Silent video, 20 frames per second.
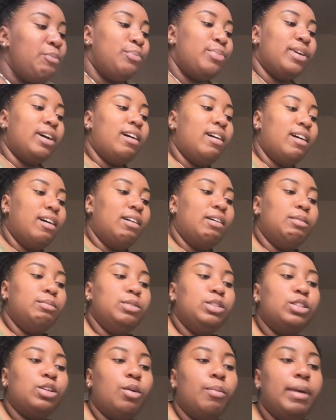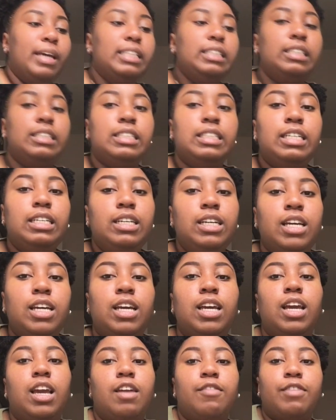But so basically,
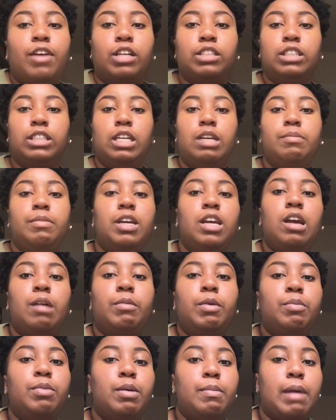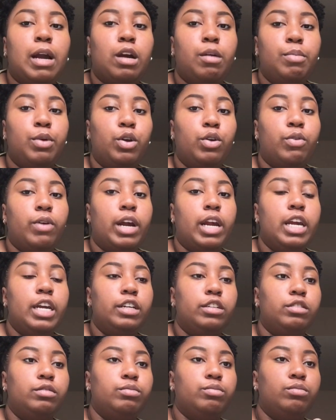if y'all see me, I'm gonna put my computer right
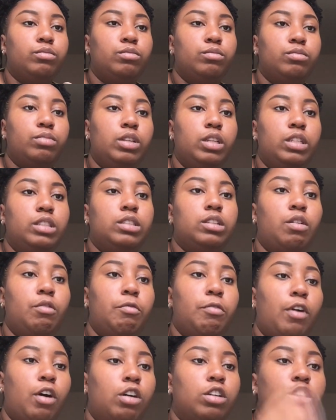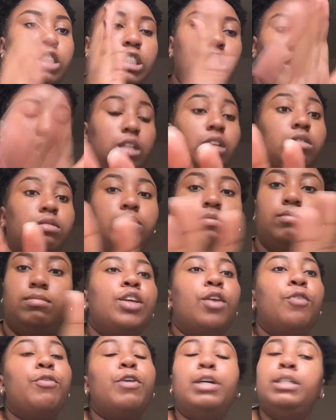here. Please don't fall, Jesus.
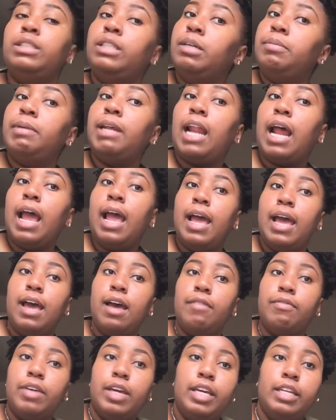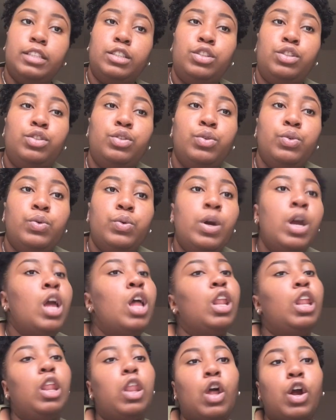So the first tip that I have is to
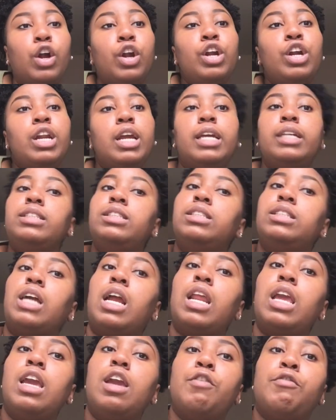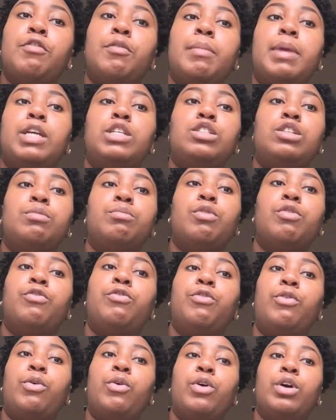learn and study information
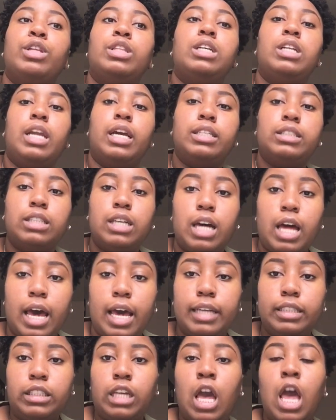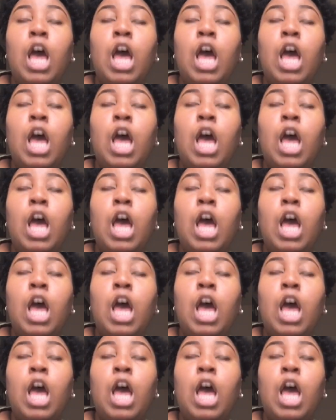before the next class.